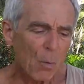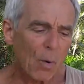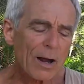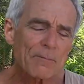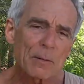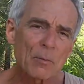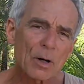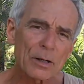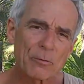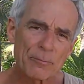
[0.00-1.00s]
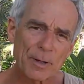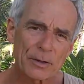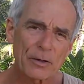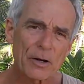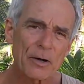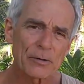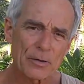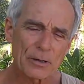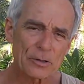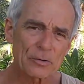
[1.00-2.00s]
Why I've been working with microcurrent
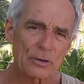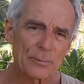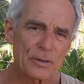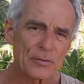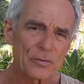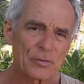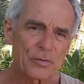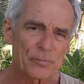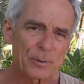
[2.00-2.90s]
and electrical medicines is